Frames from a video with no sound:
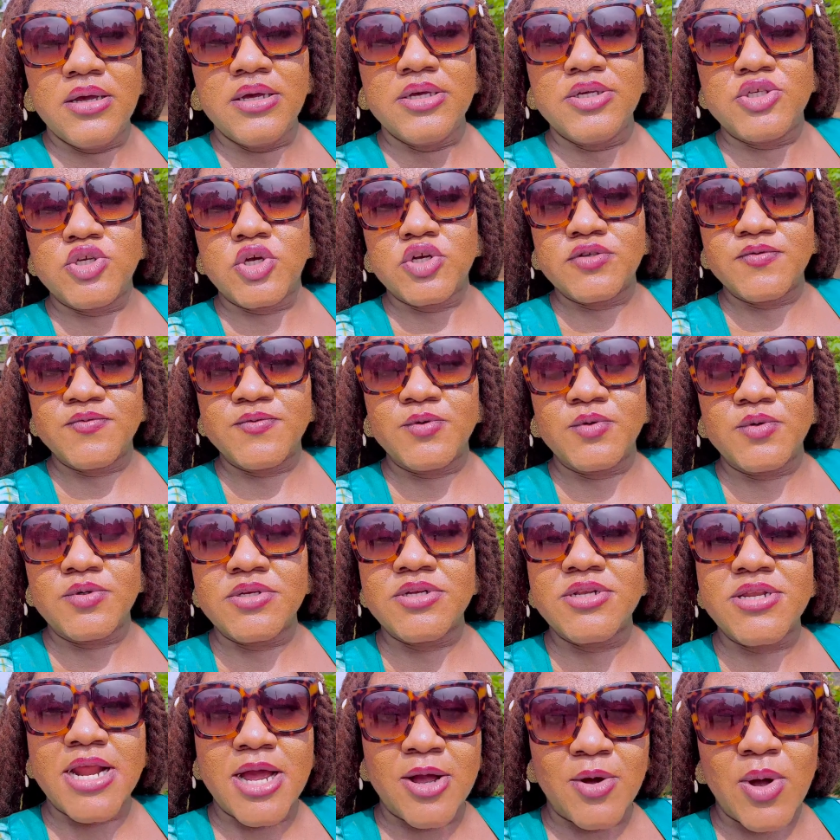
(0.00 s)
It's just food.
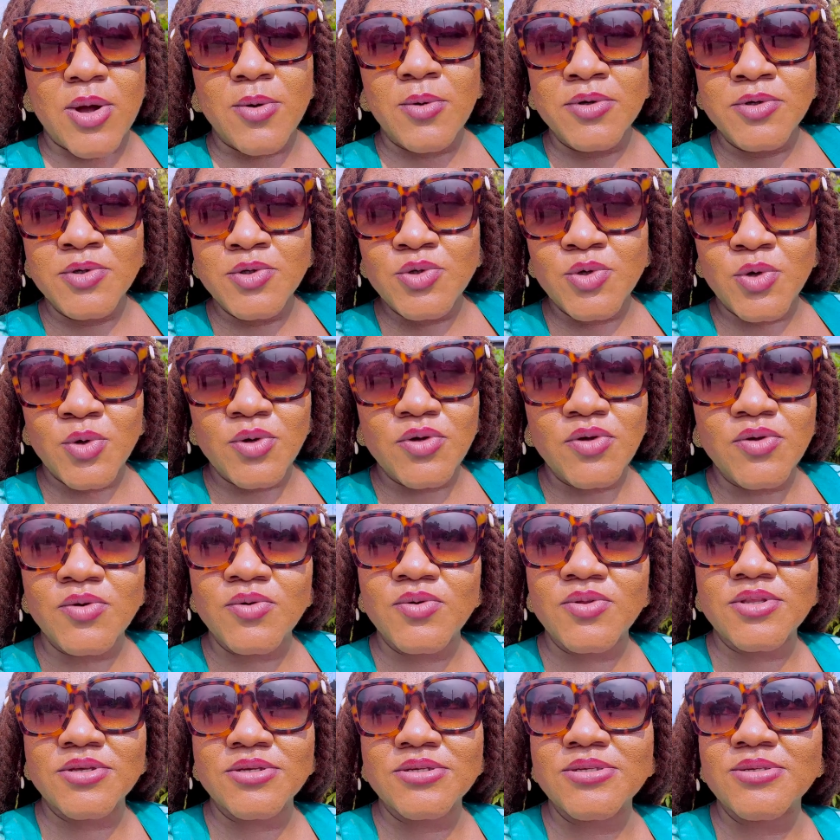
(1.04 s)
Now, I want to show
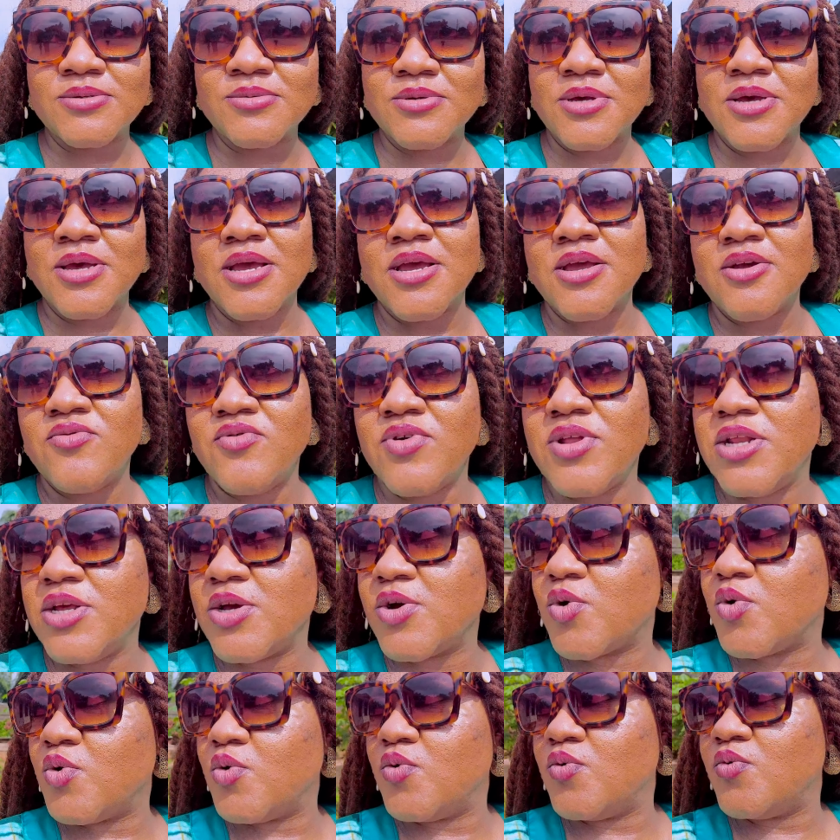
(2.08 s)
you this really
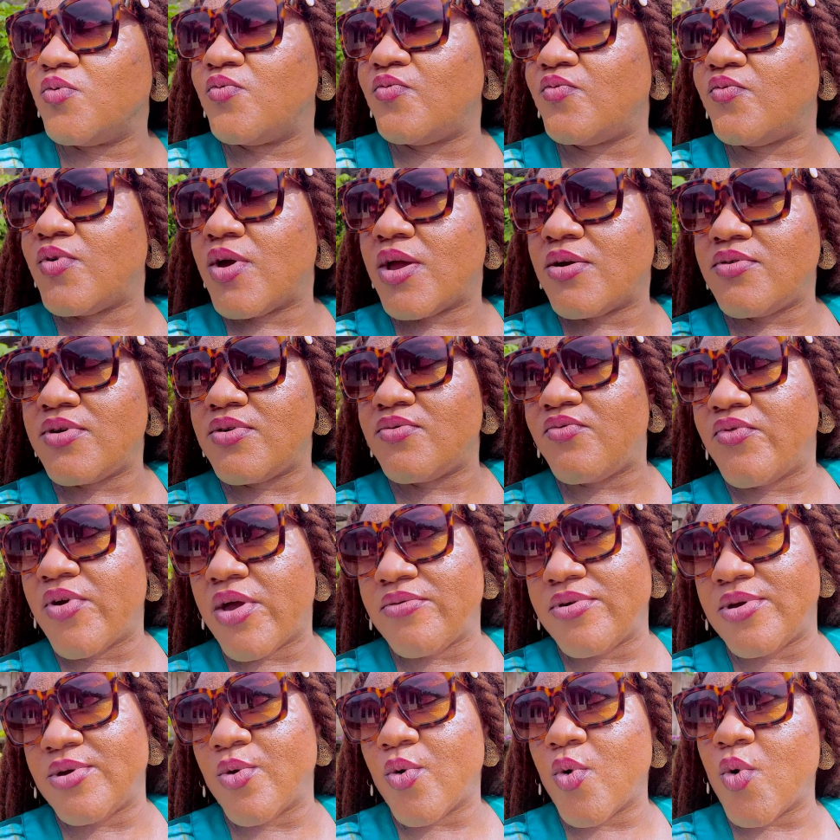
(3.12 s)
cool, very,
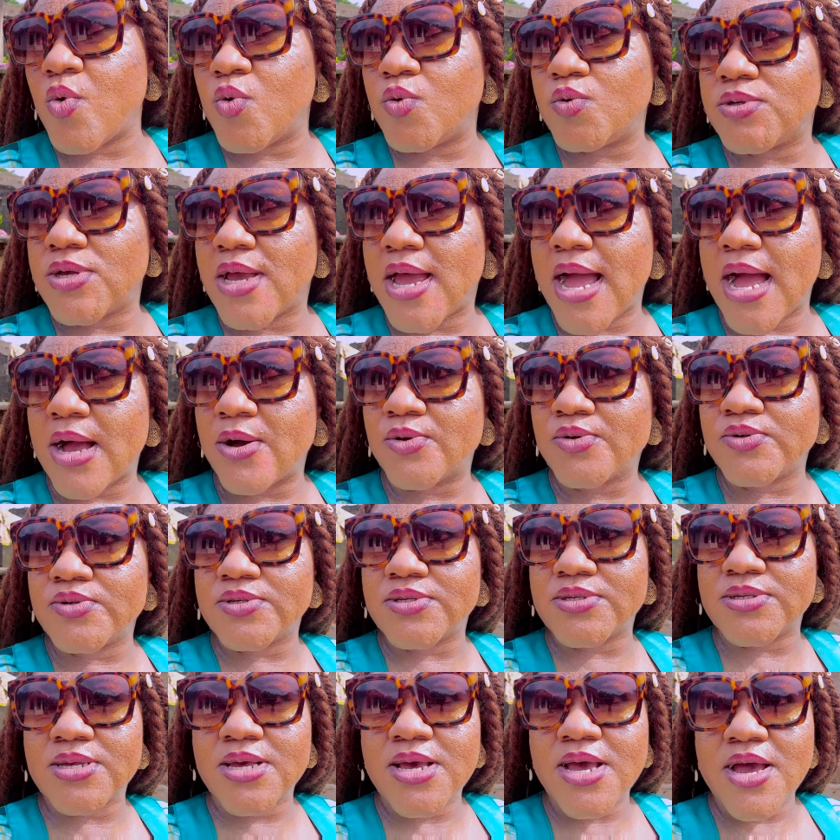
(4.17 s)
very old
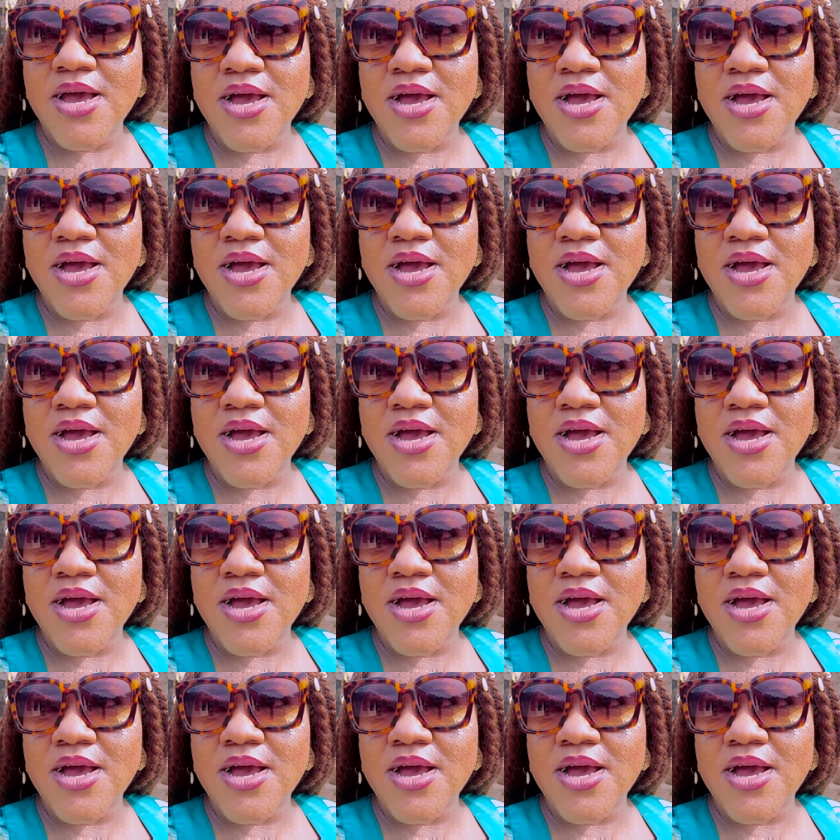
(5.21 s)
house.